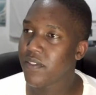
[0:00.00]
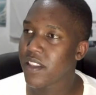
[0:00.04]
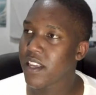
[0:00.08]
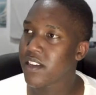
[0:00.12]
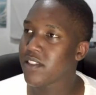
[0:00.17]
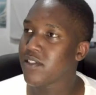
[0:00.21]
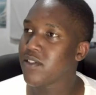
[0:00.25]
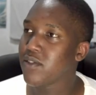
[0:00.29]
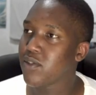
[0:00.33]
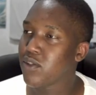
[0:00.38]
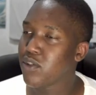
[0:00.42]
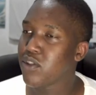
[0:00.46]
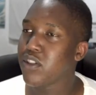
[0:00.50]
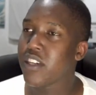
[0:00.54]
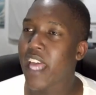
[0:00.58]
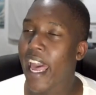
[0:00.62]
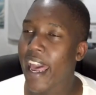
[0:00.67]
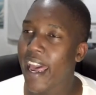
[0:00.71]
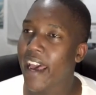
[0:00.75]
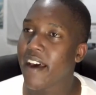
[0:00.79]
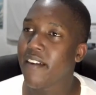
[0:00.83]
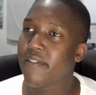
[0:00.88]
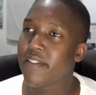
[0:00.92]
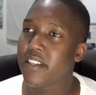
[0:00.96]
things you should
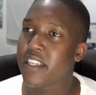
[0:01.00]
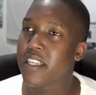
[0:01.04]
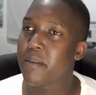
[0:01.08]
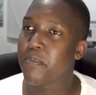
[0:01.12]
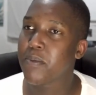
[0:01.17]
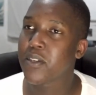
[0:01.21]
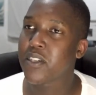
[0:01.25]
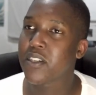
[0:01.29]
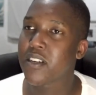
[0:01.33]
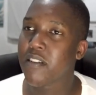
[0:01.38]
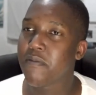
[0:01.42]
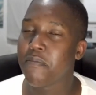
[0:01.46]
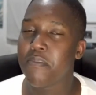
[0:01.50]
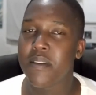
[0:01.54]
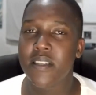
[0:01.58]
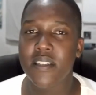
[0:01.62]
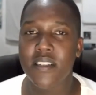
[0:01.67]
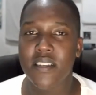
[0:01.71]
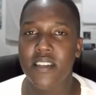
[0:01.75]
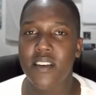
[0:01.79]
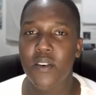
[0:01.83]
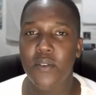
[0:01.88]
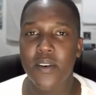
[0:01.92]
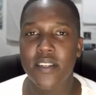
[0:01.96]
have to keep yourself
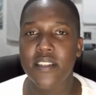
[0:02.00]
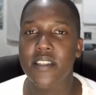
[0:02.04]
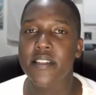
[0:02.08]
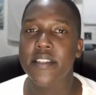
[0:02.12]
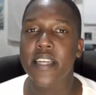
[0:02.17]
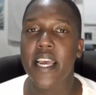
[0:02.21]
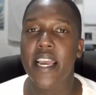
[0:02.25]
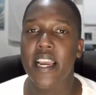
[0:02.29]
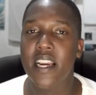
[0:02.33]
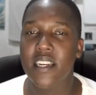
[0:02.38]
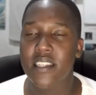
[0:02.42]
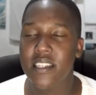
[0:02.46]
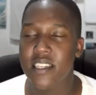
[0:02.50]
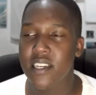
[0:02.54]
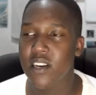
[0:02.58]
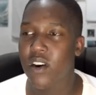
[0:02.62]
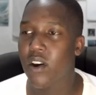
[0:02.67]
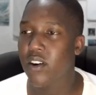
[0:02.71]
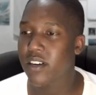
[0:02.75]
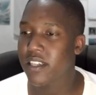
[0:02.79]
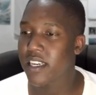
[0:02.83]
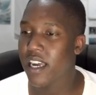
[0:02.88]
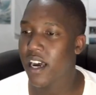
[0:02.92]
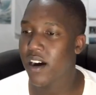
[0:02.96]
busy or entertained in
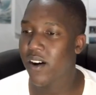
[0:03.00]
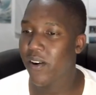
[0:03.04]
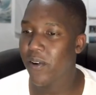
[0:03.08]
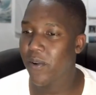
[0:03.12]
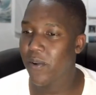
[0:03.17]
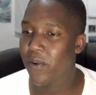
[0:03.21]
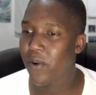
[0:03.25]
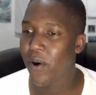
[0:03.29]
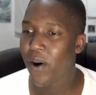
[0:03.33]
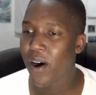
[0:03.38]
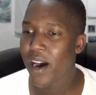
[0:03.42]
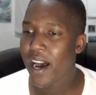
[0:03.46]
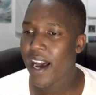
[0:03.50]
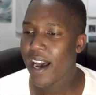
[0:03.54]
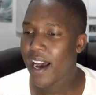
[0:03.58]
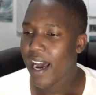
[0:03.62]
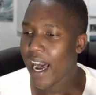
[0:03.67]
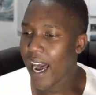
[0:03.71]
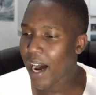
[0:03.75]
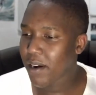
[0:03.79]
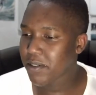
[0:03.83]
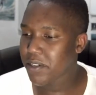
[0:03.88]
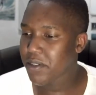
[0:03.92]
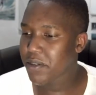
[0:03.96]
lockdown, or
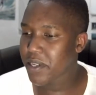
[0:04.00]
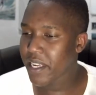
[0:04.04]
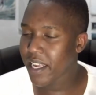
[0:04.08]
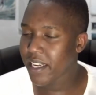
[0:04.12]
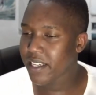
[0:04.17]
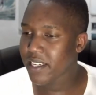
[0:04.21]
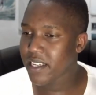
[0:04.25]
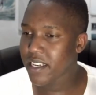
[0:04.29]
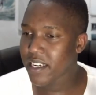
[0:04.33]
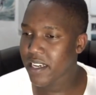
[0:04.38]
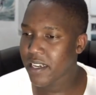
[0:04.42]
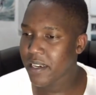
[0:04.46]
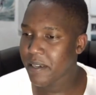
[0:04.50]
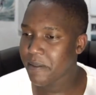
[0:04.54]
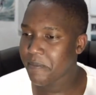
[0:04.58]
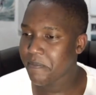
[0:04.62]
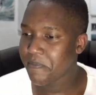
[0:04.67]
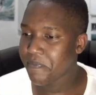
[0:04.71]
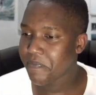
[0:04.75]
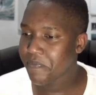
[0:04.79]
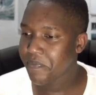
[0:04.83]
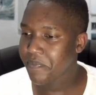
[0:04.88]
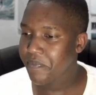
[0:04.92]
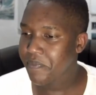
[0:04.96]
how to get
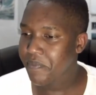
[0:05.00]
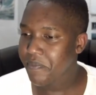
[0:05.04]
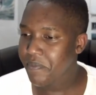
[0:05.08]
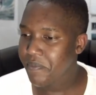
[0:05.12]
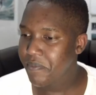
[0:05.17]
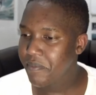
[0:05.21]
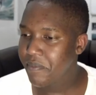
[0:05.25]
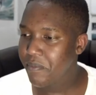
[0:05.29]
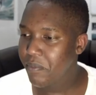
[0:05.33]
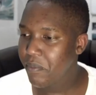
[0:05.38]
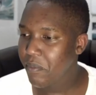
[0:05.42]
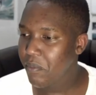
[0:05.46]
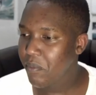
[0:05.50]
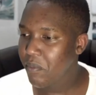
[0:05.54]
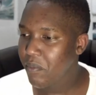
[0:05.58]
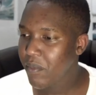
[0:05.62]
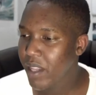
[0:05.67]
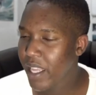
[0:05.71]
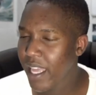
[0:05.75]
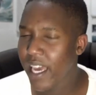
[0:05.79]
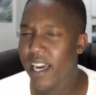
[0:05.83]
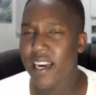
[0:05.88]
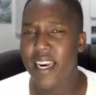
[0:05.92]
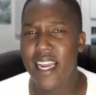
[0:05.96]

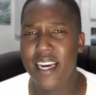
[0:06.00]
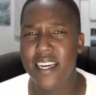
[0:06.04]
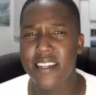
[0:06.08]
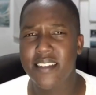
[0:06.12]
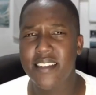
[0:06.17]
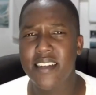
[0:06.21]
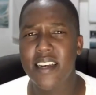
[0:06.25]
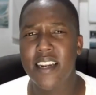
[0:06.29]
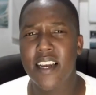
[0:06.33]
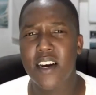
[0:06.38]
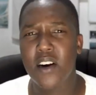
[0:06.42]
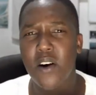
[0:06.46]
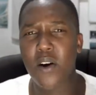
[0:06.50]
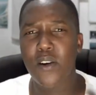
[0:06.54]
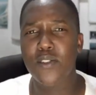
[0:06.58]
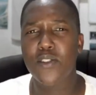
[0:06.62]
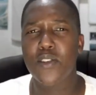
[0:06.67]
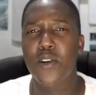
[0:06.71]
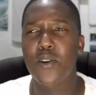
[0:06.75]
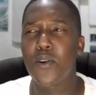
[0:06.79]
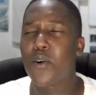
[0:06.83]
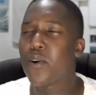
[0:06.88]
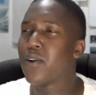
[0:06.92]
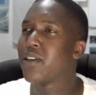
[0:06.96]
like I said, like an
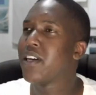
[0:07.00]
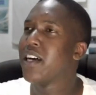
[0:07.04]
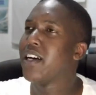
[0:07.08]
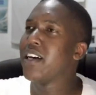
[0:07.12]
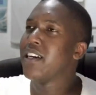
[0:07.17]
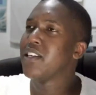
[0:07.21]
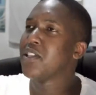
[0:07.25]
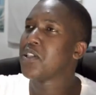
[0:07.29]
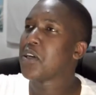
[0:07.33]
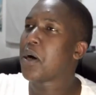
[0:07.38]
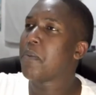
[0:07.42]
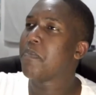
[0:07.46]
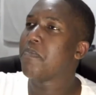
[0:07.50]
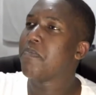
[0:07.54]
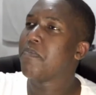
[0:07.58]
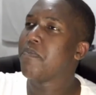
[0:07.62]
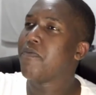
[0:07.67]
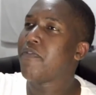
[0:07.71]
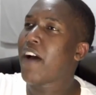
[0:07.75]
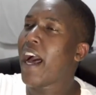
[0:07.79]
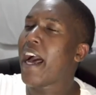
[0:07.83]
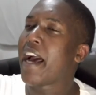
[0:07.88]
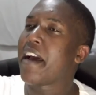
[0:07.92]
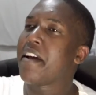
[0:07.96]
Ultralord top
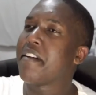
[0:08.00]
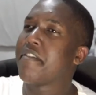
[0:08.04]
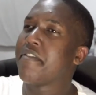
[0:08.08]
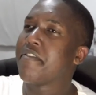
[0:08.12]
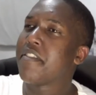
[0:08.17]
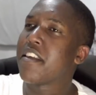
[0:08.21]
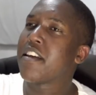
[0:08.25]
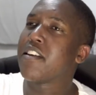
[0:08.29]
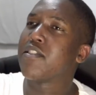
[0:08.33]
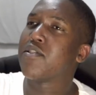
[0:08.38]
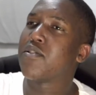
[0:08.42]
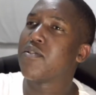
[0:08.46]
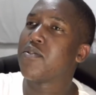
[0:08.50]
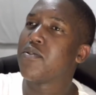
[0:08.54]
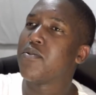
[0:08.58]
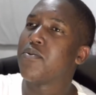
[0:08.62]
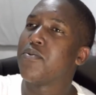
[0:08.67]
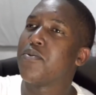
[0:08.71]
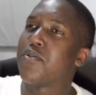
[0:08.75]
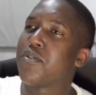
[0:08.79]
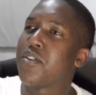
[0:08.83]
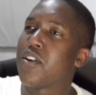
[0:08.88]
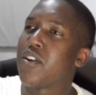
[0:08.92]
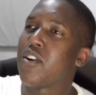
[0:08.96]
5 things to
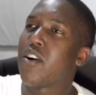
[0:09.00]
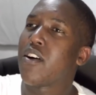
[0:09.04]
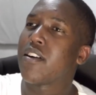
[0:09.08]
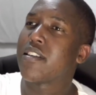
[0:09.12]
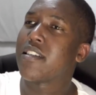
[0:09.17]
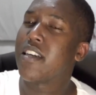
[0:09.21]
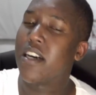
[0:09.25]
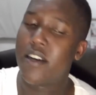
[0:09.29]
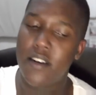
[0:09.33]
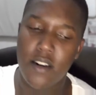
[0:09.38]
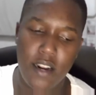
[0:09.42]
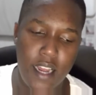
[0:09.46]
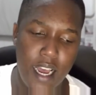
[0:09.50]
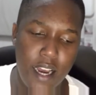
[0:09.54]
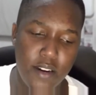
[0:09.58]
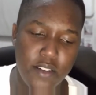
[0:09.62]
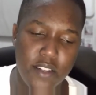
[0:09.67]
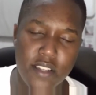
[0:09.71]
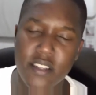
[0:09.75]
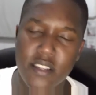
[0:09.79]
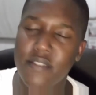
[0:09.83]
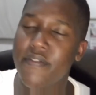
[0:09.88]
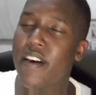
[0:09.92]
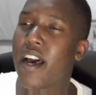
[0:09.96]
do during lockdown and how
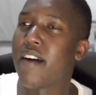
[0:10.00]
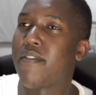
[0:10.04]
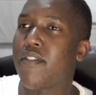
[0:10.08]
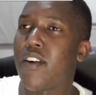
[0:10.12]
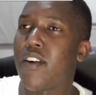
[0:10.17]
to survive